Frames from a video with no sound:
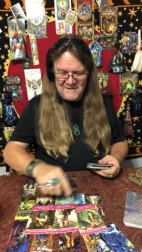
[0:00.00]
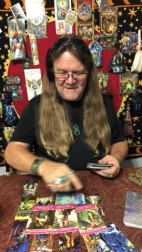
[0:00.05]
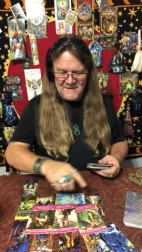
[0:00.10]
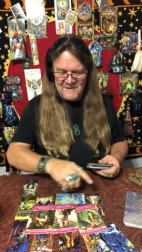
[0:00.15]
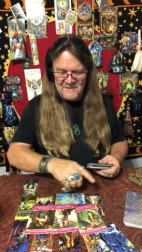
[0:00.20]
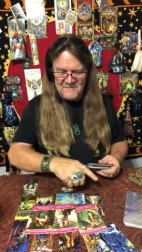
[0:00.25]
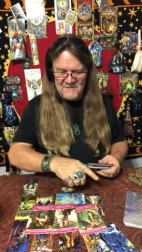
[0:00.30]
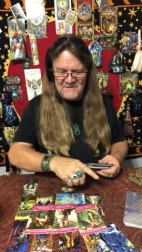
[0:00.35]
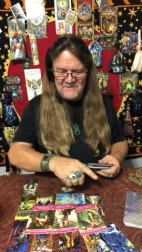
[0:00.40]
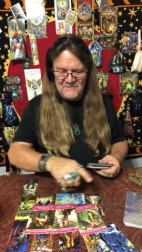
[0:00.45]

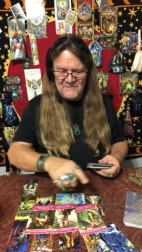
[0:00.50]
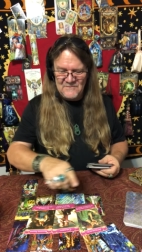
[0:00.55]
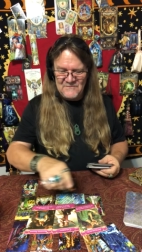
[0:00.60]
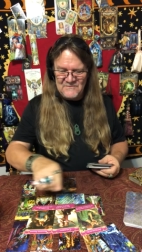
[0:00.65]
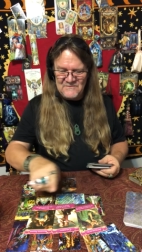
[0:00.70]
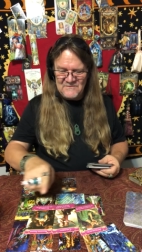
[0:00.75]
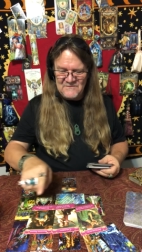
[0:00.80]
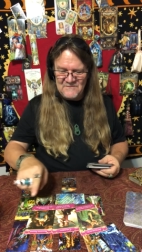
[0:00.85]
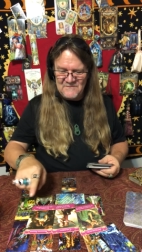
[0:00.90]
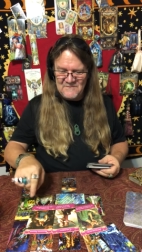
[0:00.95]
Gonna be doing
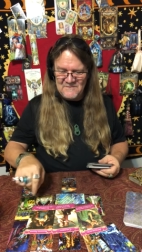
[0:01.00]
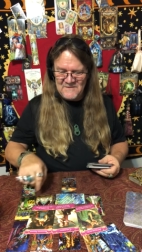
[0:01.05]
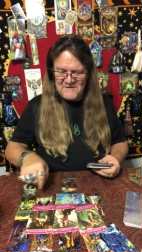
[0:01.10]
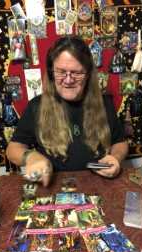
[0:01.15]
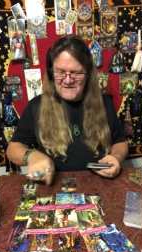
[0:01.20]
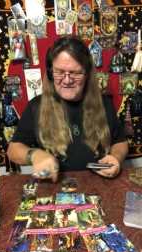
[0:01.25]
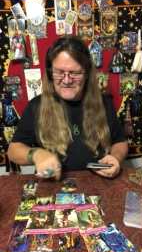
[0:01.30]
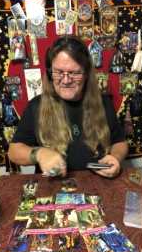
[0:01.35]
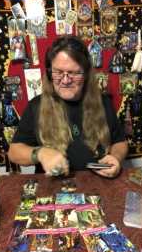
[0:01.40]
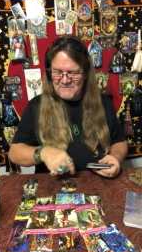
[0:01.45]
some
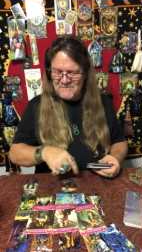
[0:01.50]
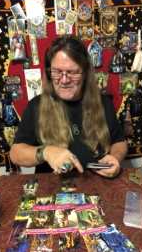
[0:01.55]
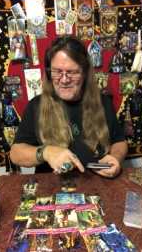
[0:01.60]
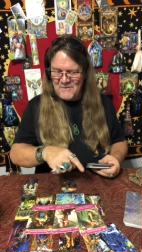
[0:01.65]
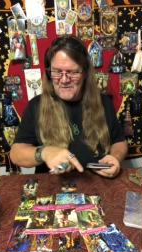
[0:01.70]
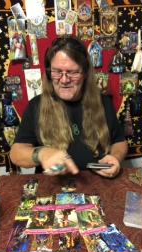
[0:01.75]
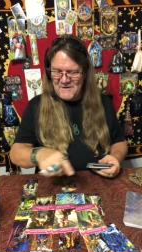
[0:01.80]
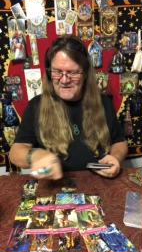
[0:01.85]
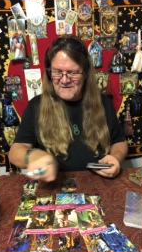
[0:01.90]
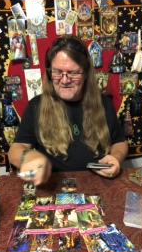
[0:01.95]

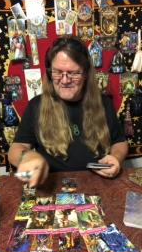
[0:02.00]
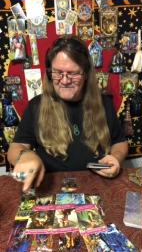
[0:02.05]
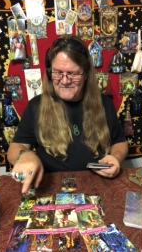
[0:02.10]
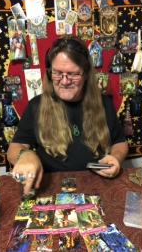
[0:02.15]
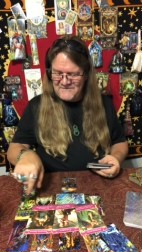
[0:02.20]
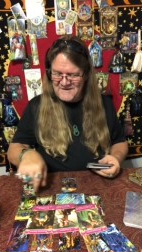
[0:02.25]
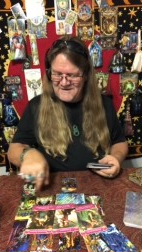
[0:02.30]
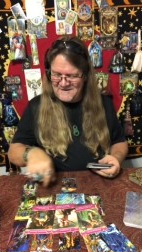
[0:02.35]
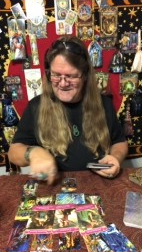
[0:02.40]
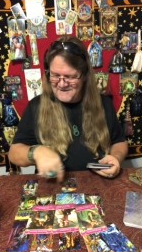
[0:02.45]
exploring of
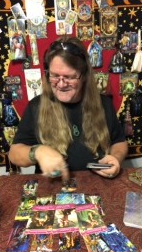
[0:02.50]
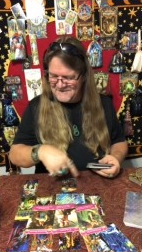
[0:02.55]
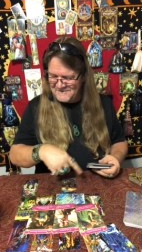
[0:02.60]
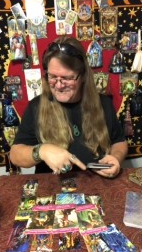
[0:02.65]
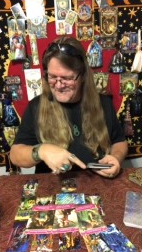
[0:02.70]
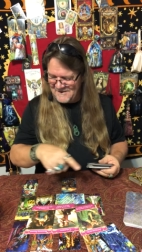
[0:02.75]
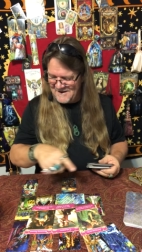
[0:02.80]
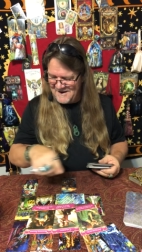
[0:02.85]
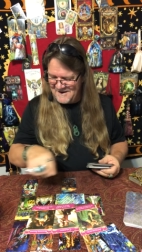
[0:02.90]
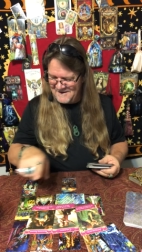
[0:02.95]

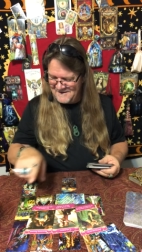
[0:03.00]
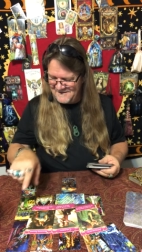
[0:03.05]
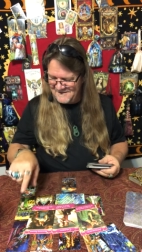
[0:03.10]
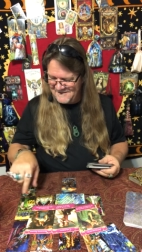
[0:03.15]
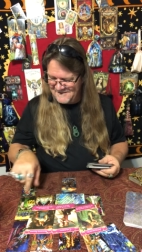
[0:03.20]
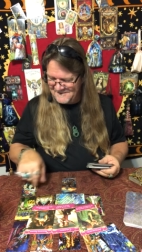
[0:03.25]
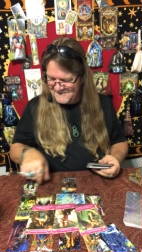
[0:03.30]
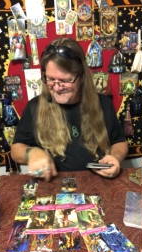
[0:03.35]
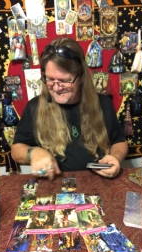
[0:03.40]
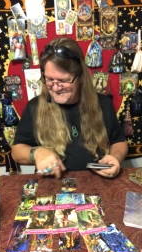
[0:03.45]
feelings right
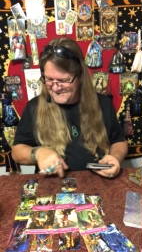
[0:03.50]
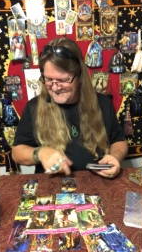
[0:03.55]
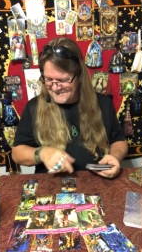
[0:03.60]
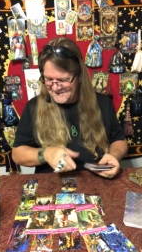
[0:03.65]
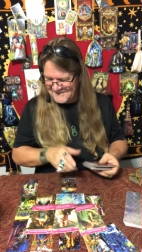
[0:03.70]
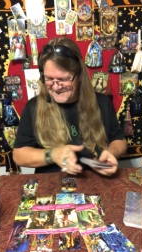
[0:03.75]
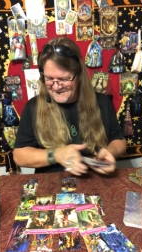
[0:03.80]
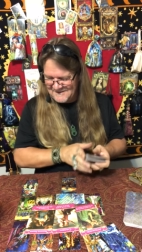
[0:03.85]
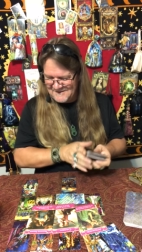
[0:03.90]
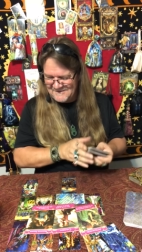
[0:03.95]
here.
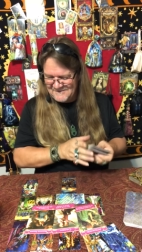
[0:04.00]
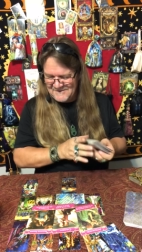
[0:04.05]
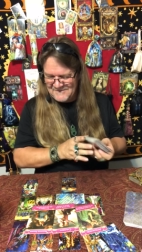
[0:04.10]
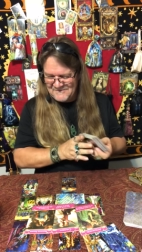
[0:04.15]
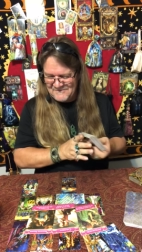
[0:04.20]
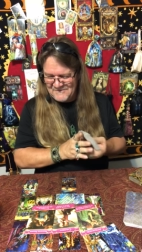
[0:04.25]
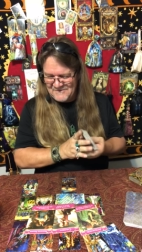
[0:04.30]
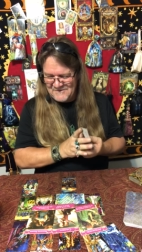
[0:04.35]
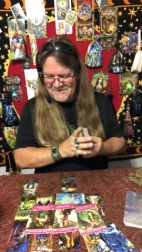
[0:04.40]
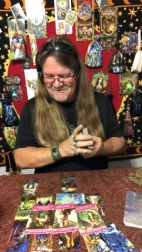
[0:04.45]
I love it
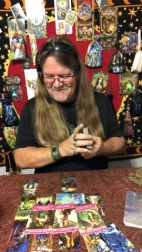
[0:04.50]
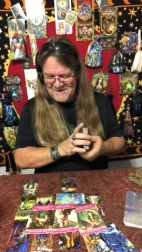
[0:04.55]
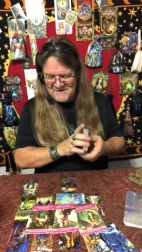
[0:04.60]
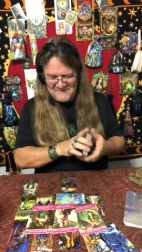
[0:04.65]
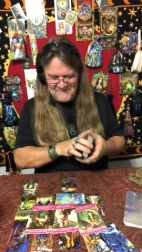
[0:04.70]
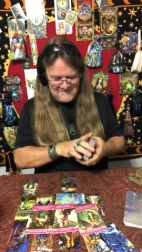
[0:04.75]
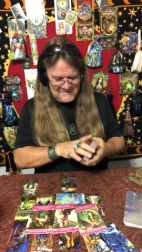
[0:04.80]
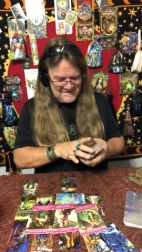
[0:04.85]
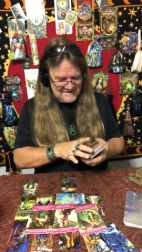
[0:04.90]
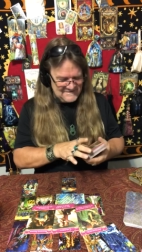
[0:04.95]
for you, my
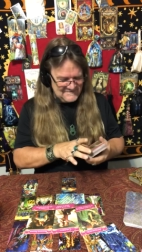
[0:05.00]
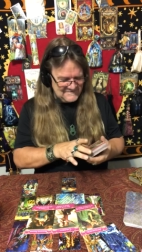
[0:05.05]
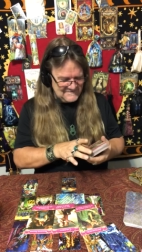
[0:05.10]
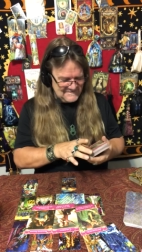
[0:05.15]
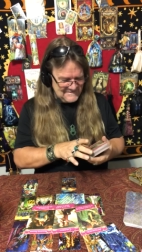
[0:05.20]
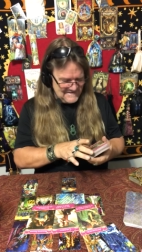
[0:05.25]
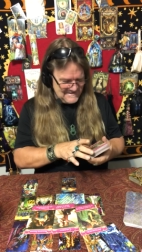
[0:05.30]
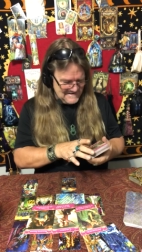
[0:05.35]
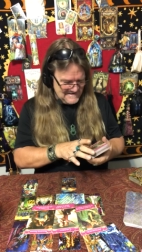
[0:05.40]
friends.